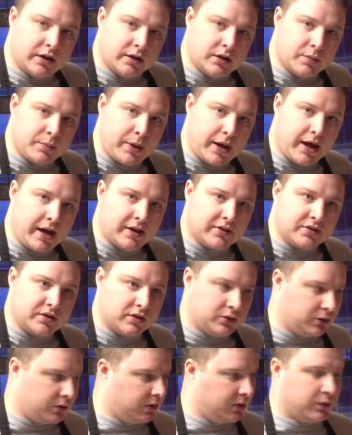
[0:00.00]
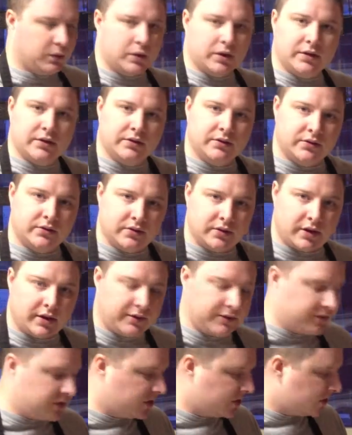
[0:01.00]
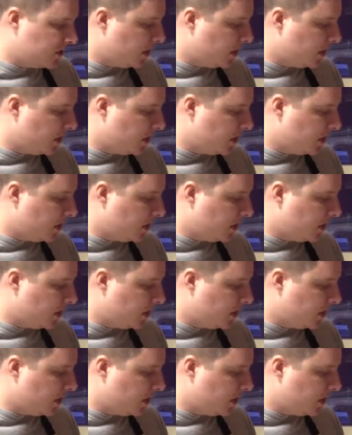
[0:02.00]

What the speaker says: in the past, including the ones I've just